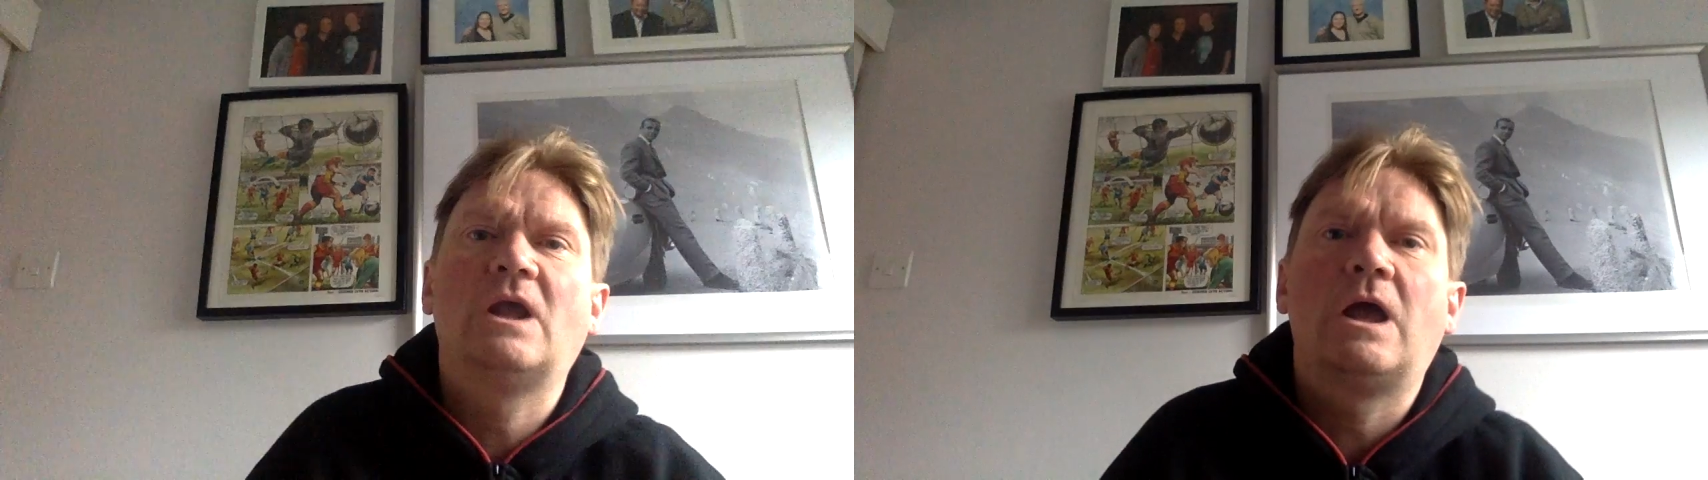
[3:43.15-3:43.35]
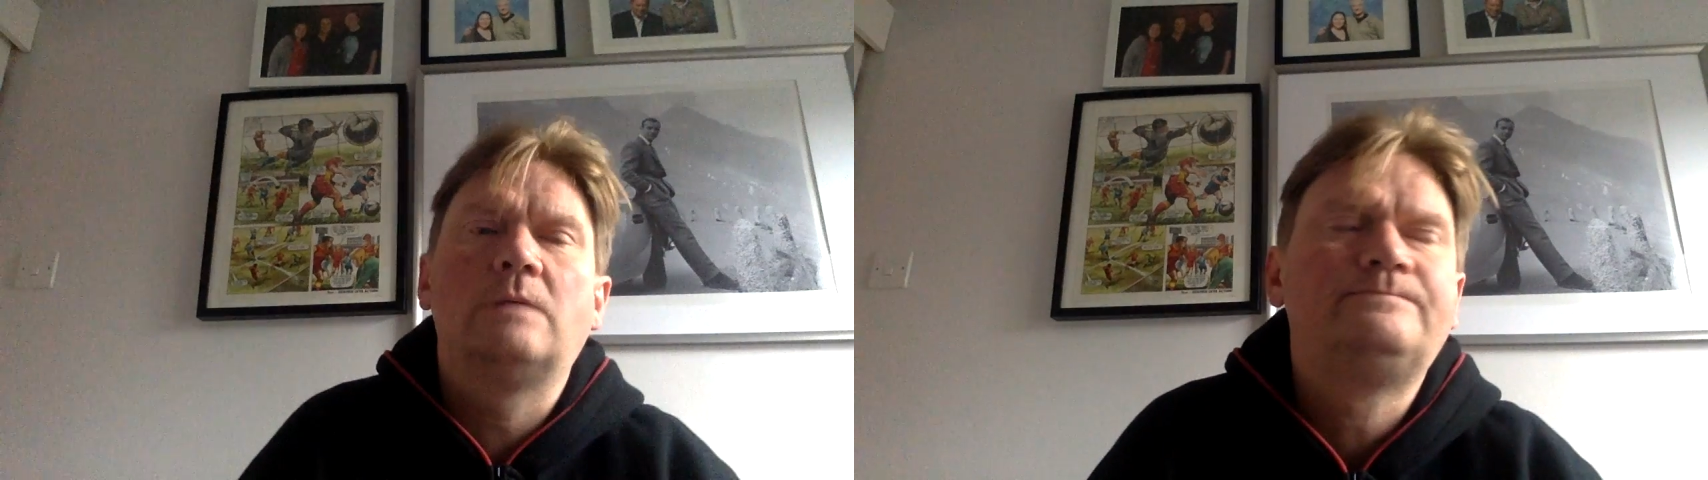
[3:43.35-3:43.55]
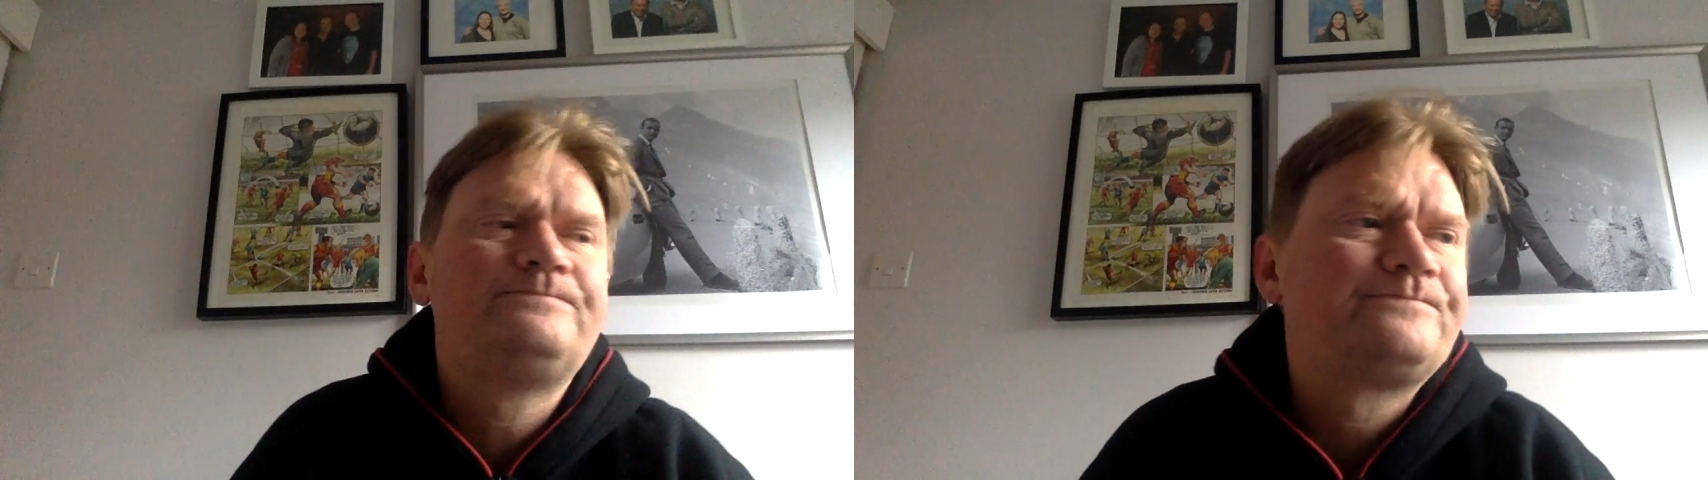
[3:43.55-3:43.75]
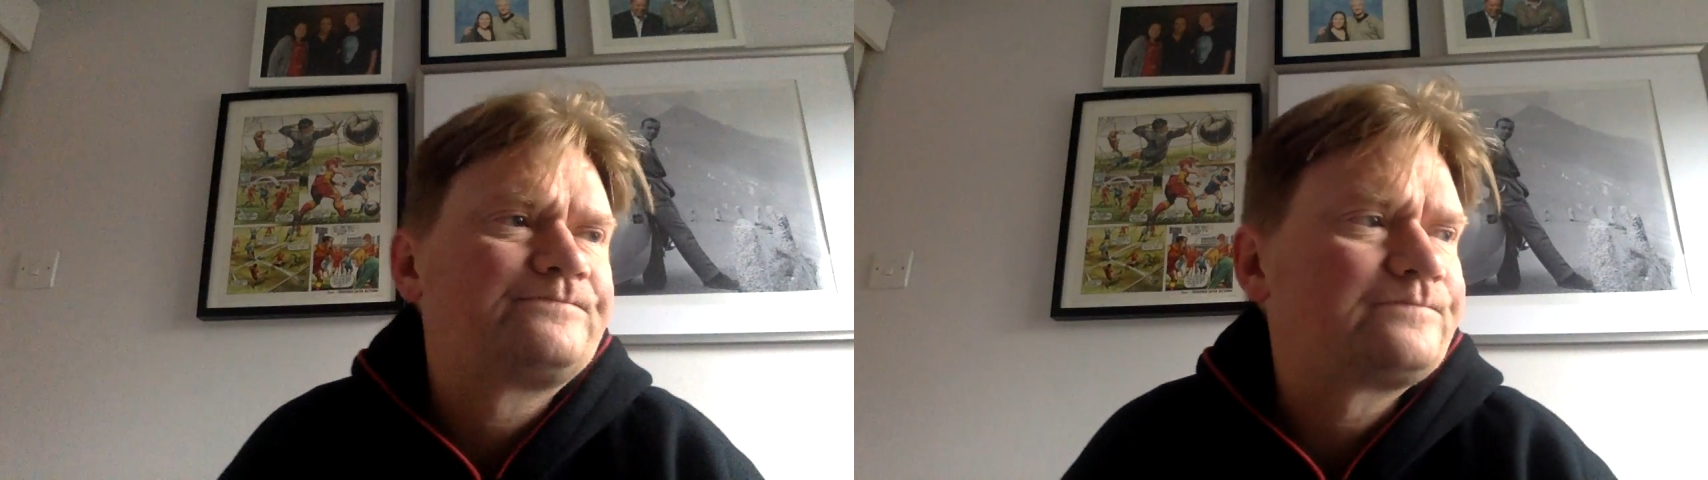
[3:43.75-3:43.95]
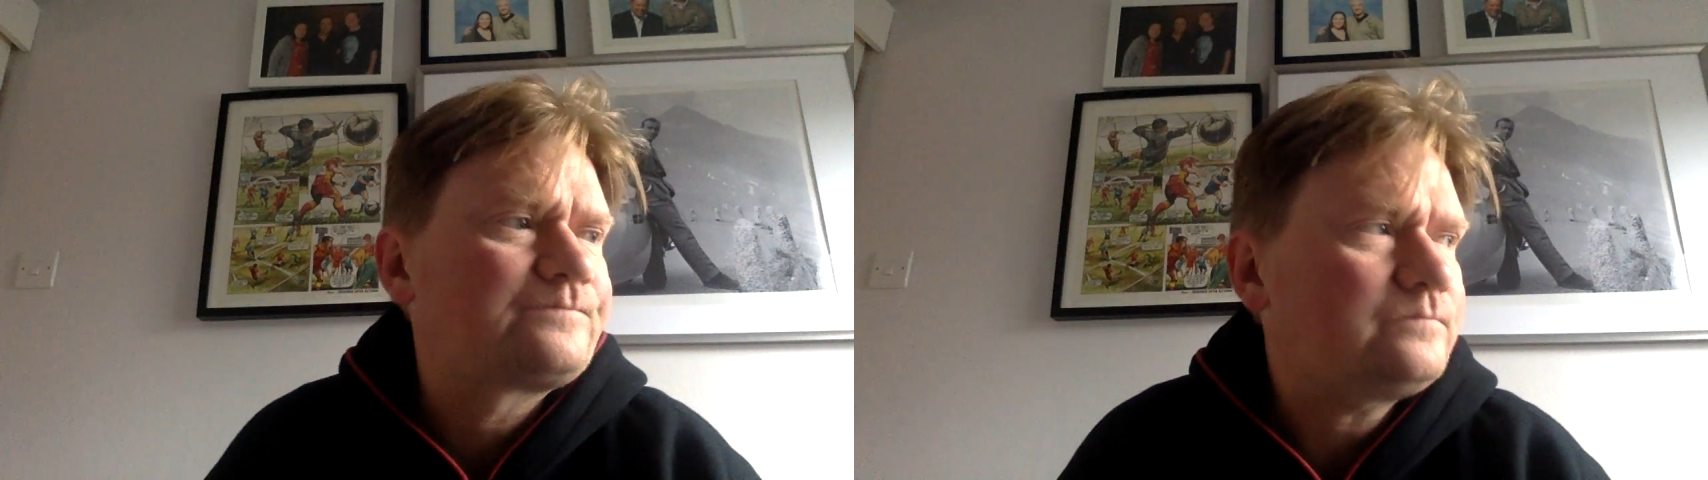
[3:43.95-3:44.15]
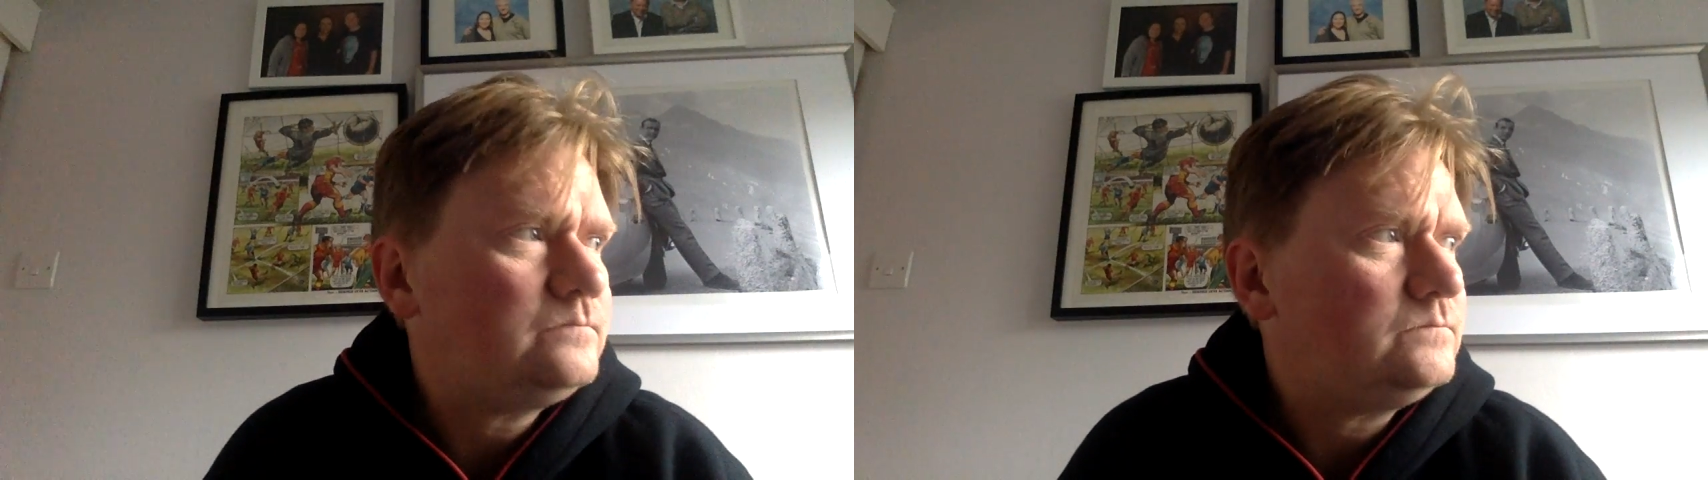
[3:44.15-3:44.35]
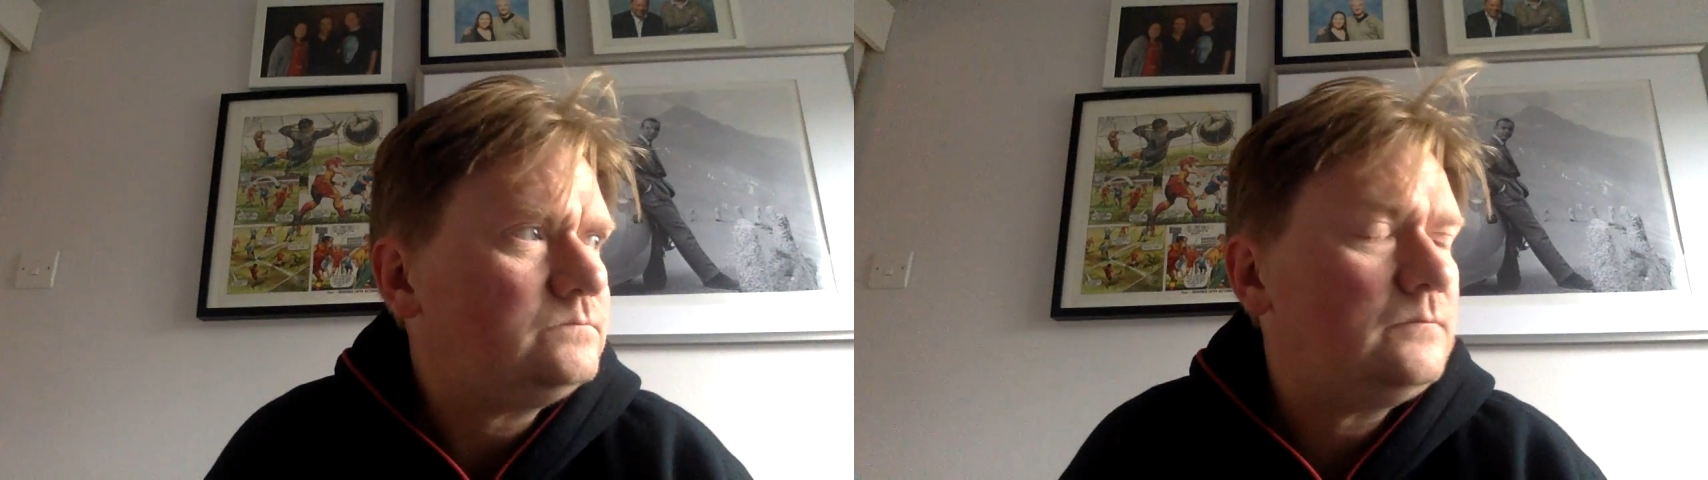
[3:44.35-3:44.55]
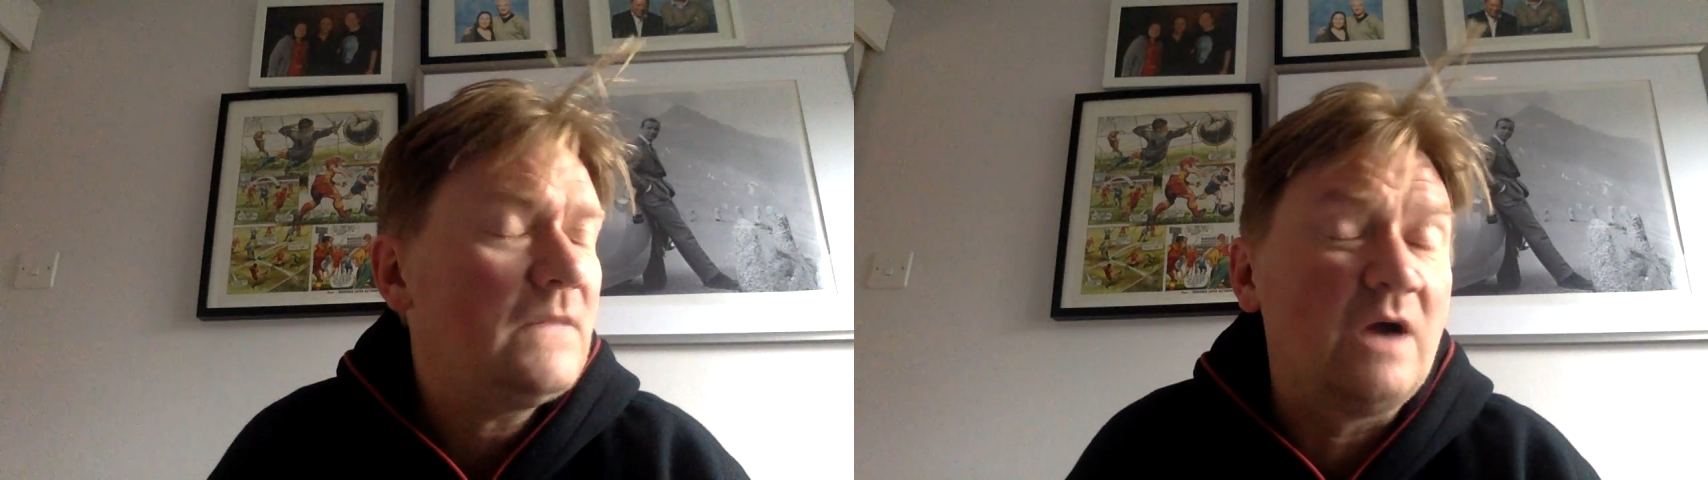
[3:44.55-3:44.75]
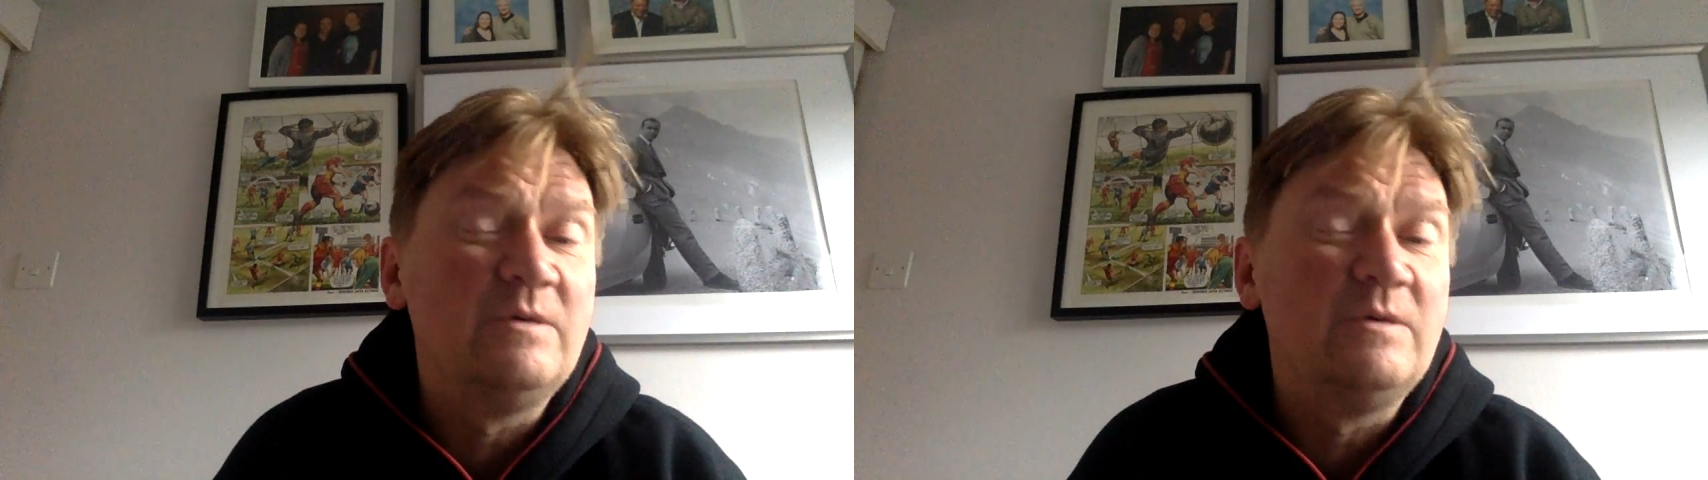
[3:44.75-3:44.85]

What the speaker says: I